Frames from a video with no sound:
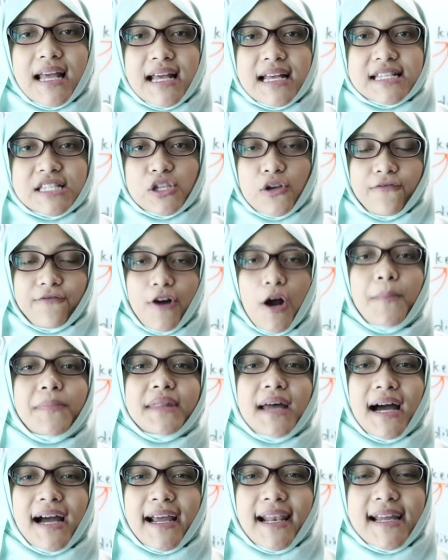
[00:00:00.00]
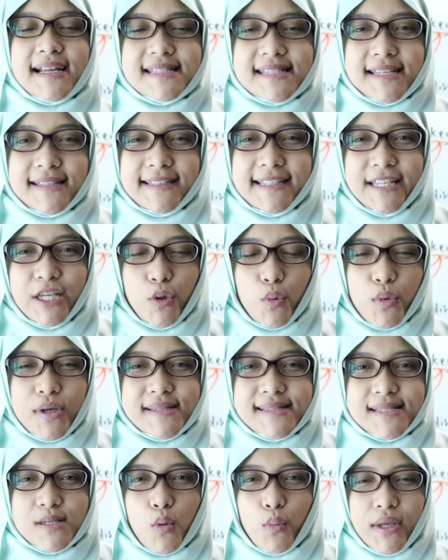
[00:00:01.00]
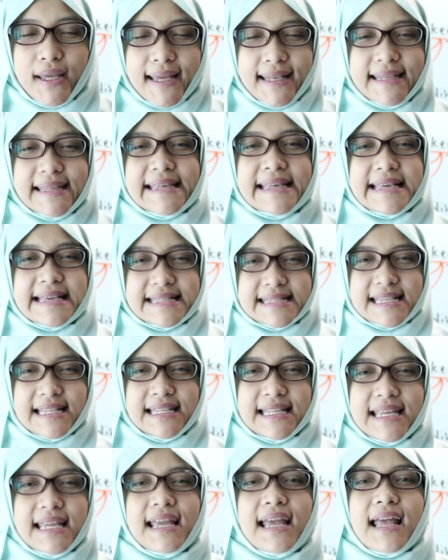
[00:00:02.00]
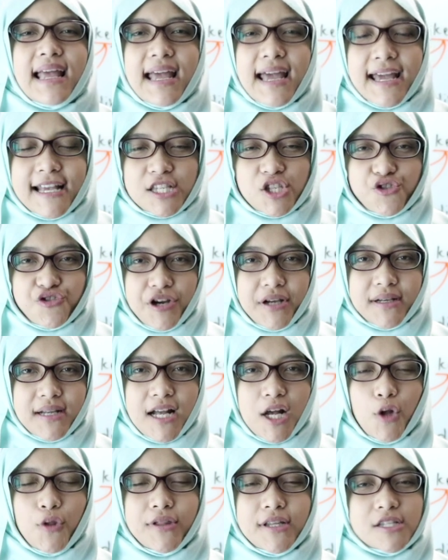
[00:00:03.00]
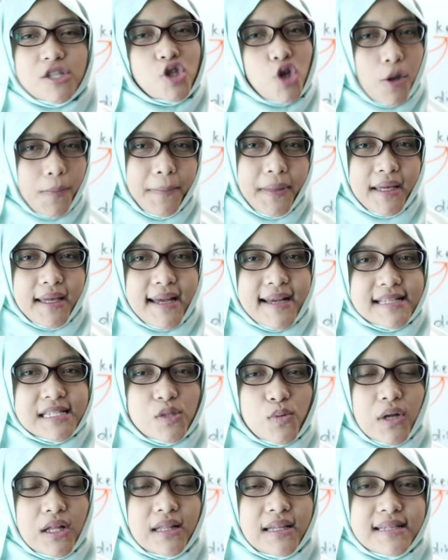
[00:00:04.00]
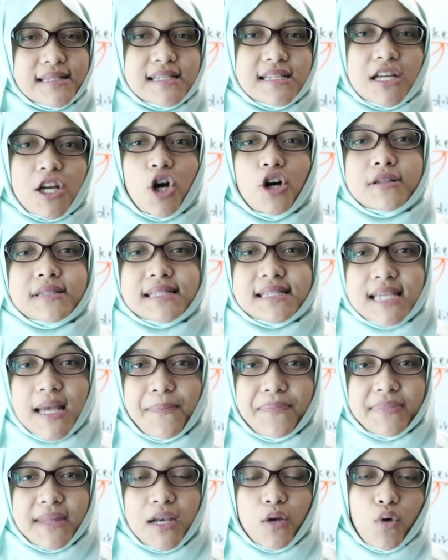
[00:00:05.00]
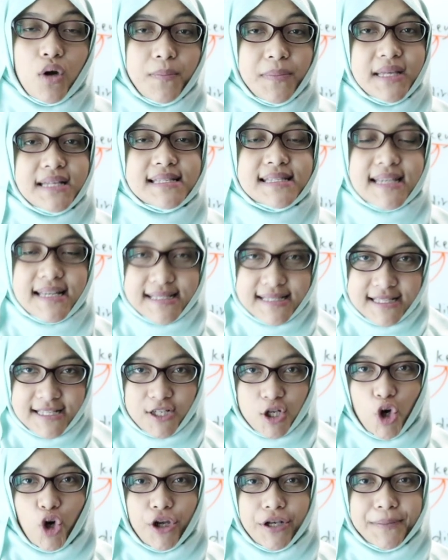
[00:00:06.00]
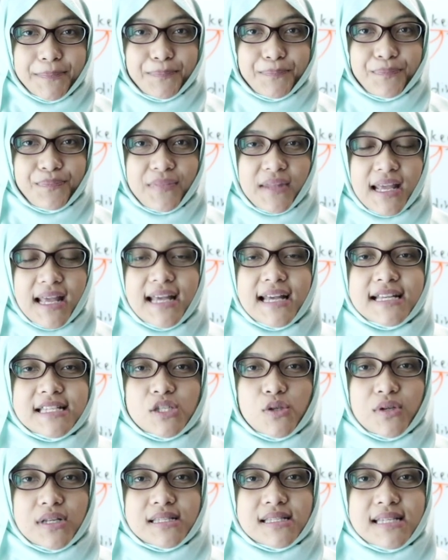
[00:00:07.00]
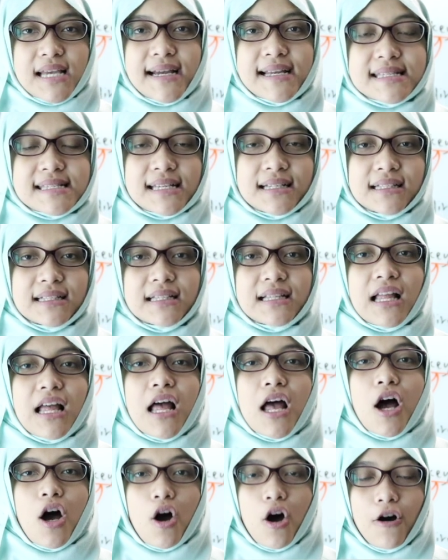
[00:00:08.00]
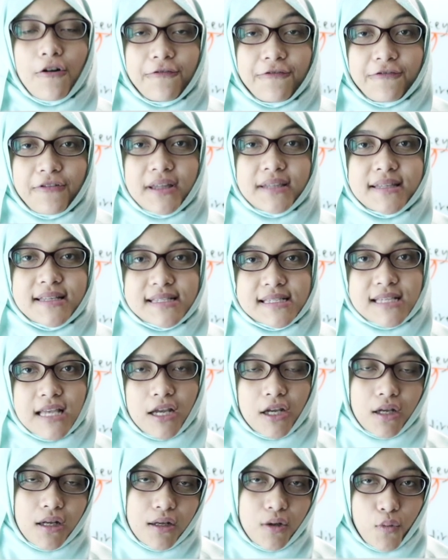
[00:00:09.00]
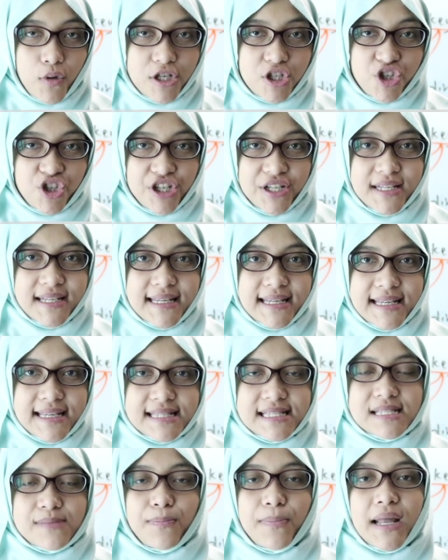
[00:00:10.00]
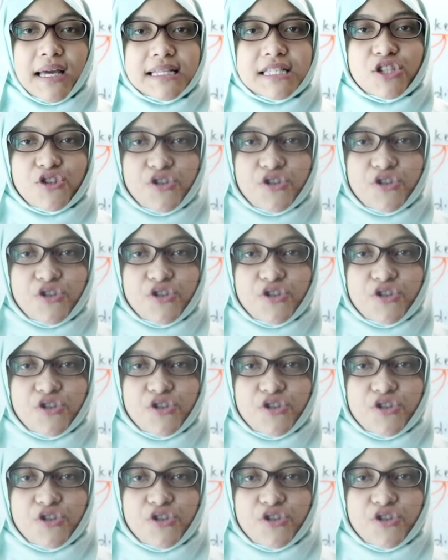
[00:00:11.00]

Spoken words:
So from the highlighted keywords, we can easily extract out the topic as well as the concept that we are being tested on. So the title of this question is Plant